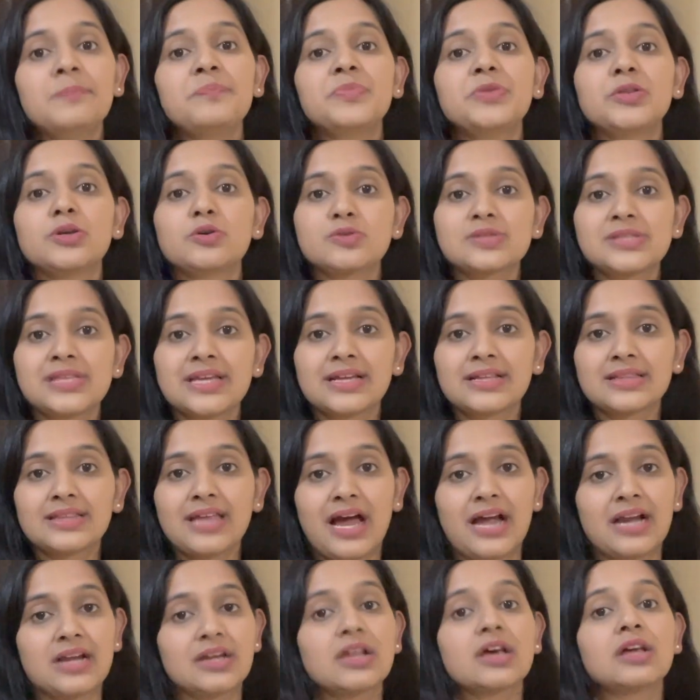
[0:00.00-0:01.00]
Using
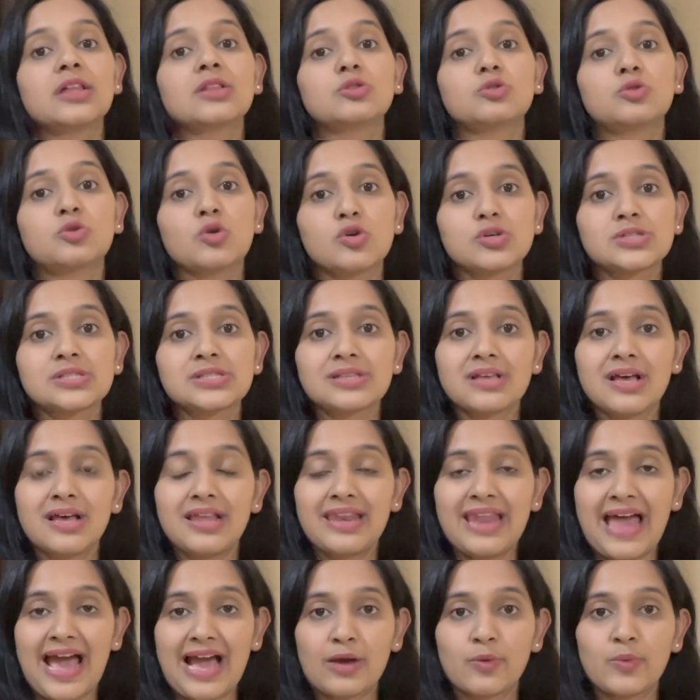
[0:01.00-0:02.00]
that, those
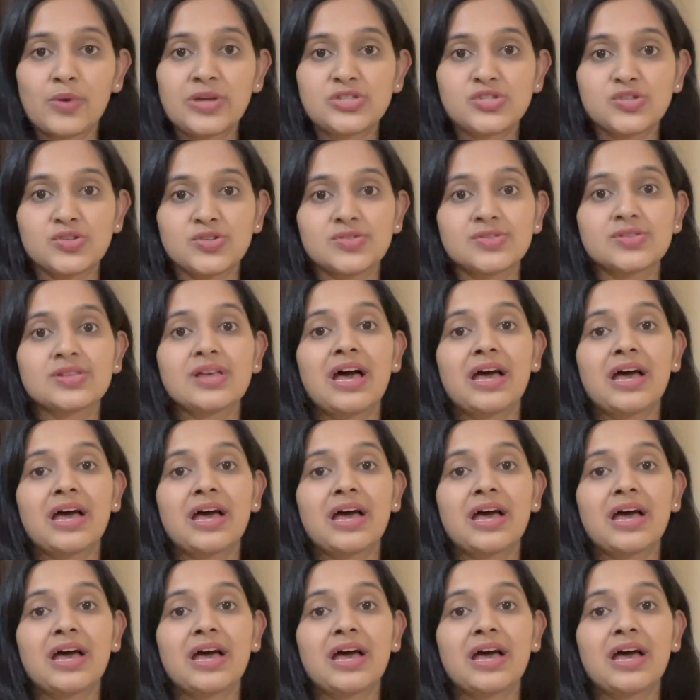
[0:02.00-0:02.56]
languages,